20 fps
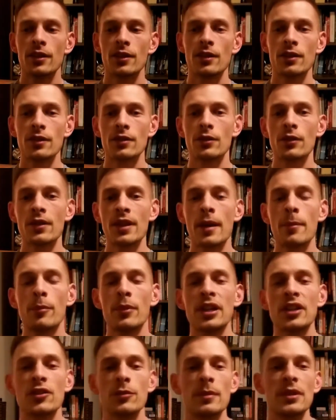So that
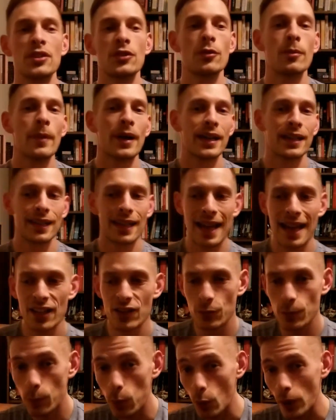brings me to my
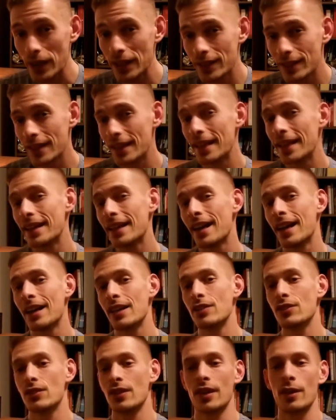last point today,
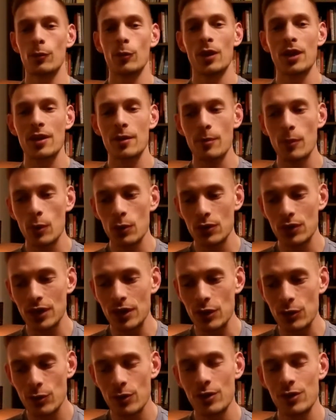guys, and one of the most
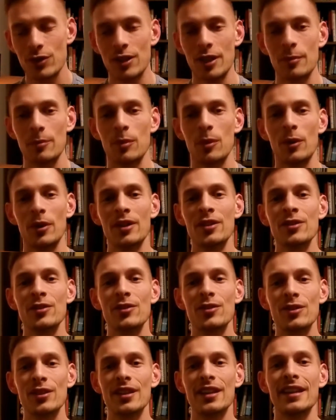interesting
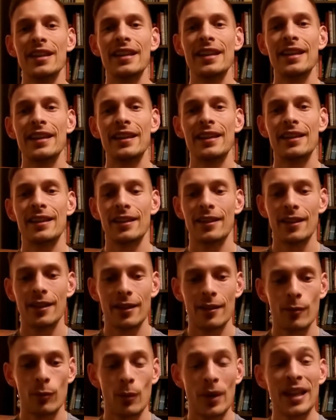points:
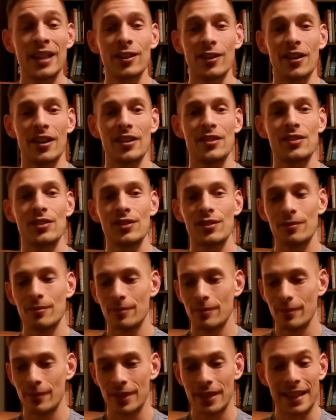weight loss.
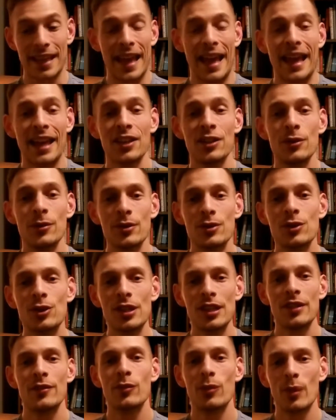Can you
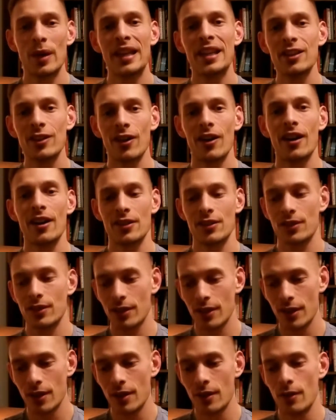achieve weight loss
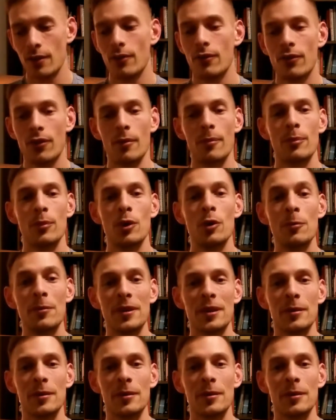from pooping